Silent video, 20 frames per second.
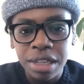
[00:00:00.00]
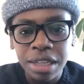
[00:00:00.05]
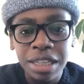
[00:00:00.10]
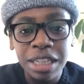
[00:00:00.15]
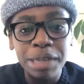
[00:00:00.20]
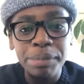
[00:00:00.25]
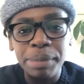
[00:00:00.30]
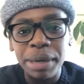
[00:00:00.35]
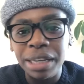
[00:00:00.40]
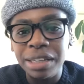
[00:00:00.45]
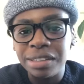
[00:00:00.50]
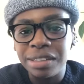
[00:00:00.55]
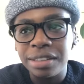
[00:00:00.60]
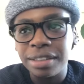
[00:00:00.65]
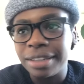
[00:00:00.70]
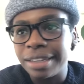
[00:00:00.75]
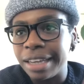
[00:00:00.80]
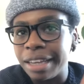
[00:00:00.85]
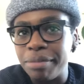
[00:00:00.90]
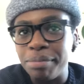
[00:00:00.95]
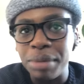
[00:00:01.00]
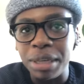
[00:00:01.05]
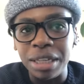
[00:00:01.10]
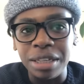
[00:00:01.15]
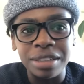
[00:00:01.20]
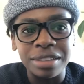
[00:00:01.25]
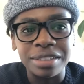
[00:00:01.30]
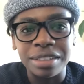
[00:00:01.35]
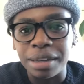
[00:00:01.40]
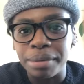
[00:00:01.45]
he basically gave me
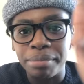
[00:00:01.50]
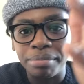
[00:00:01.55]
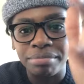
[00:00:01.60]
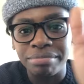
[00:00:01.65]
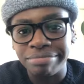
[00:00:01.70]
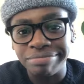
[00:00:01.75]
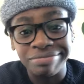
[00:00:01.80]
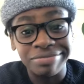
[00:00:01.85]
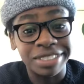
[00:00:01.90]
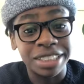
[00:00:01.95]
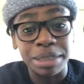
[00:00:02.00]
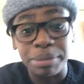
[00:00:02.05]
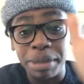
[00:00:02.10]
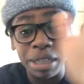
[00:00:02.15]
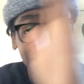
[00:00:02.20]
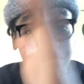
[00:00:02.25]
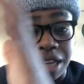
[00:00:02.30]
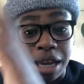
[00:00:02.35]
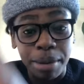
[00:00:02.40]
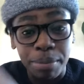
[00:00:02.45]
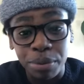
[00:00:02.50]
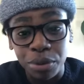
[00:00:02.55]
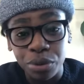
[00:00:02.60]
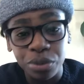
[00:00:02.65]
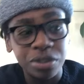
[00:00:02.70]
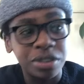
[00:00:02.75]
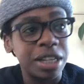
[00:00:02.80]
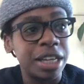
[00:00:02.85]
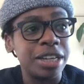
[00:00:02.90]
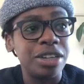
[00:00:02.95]
some
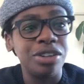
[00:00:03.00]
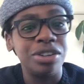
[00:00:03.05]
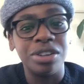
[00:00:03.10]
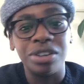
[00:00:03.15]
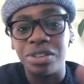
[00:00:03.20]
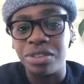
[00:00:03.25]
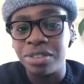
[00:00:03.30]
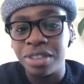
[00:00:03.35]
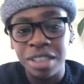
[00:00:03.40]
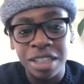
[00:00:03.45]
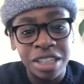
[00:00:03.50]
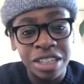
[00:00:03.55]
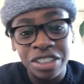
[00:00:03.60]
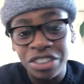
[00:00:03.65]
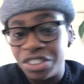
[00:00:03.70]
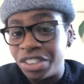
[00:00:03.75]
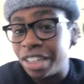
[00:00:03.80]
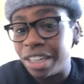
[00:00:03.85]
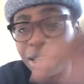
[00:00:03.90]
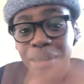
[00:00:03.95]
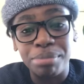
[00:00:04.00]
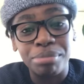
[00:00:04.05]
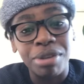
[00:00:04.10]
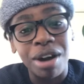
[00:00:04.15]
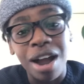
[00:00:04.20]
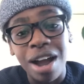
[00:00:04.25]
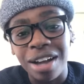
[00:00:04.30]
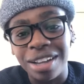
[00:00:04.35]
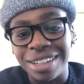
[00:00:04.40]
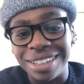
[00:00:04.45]
examples, like, you know, chicken and
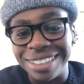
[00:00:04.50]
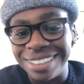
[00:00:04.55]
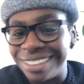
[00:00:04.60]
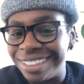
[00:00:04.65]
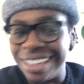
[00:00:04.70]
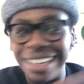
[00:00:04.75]
broccoli.